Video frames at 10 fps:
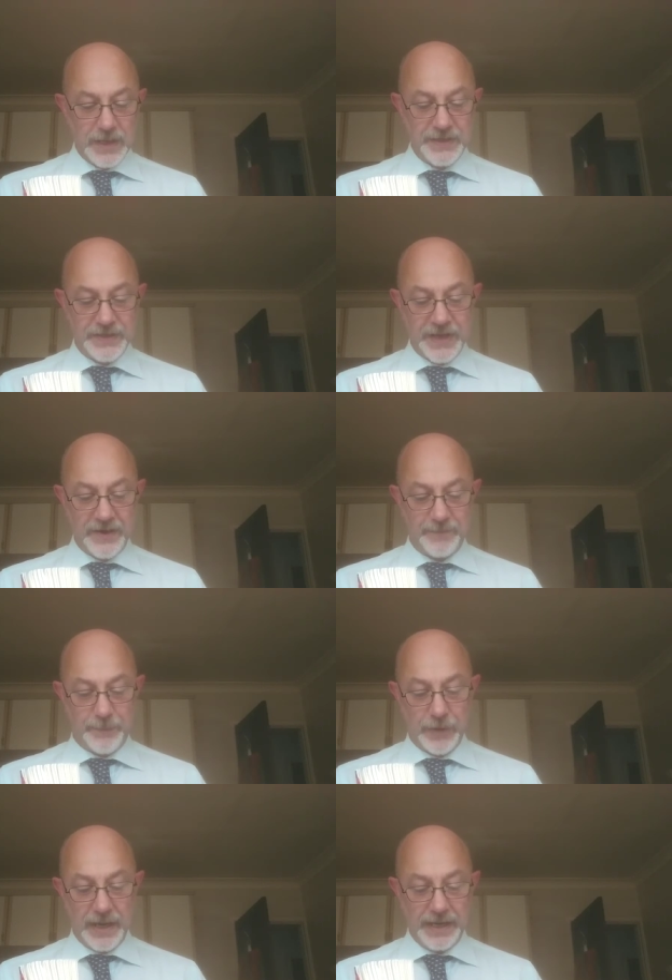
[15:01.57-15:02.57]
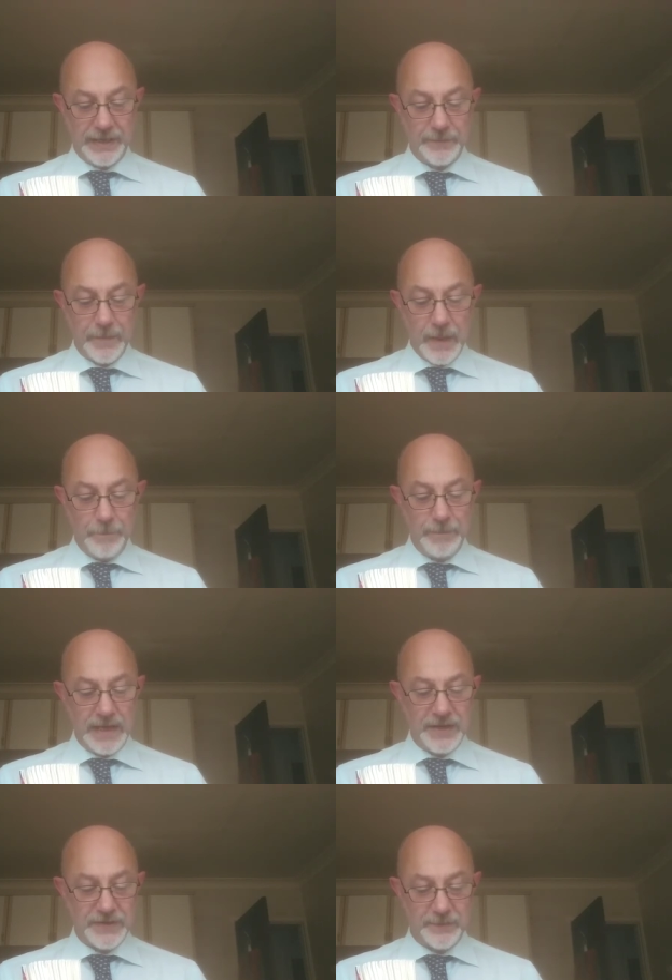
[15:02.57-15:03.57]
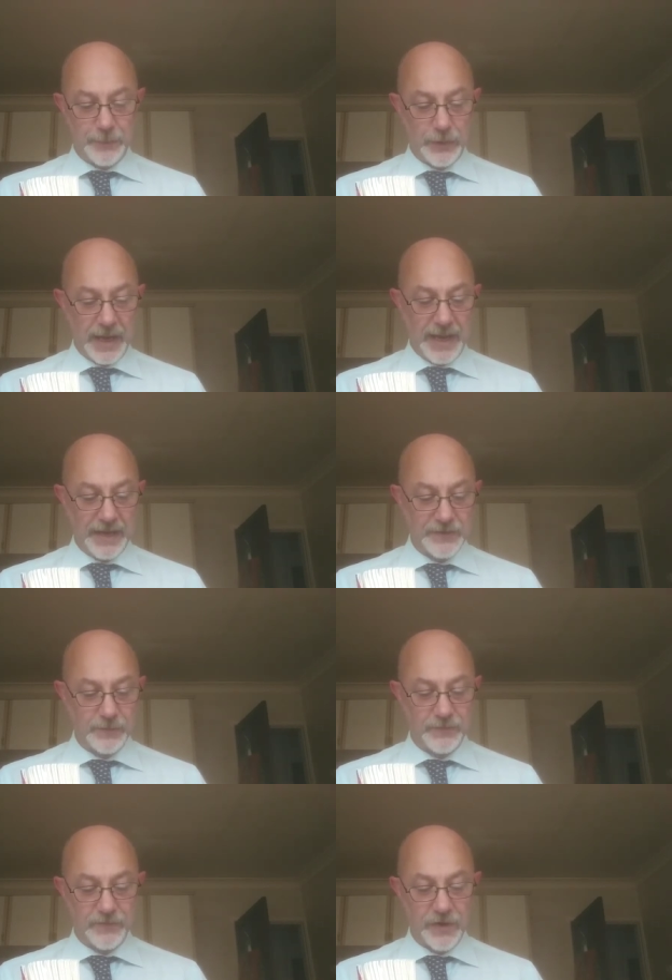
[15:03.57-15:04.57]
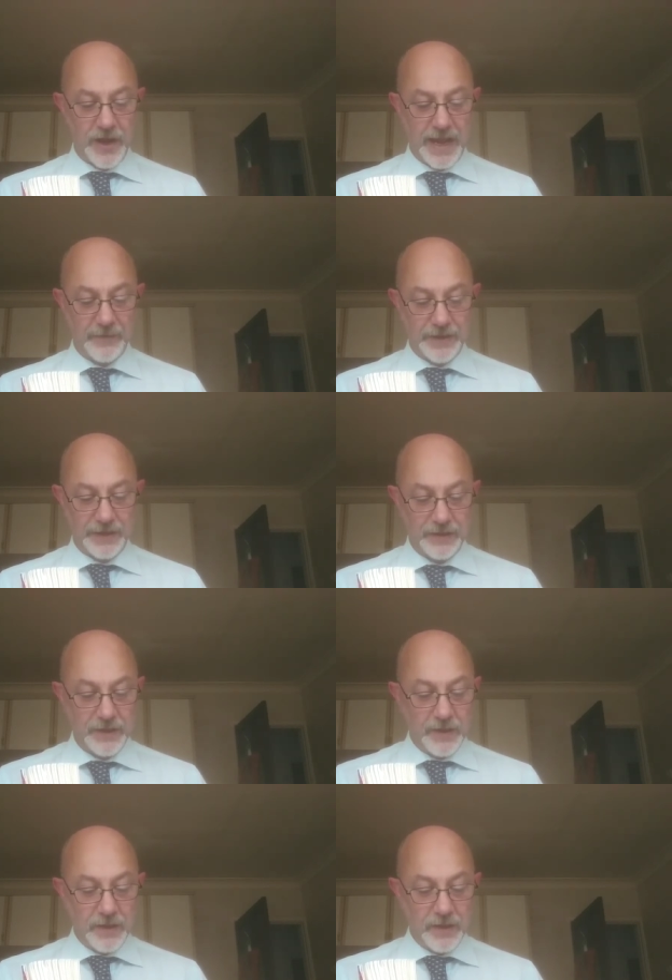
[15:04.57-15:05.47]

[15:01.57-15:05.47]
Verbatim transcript: Instead of brain, millions of prayers would fly out, in,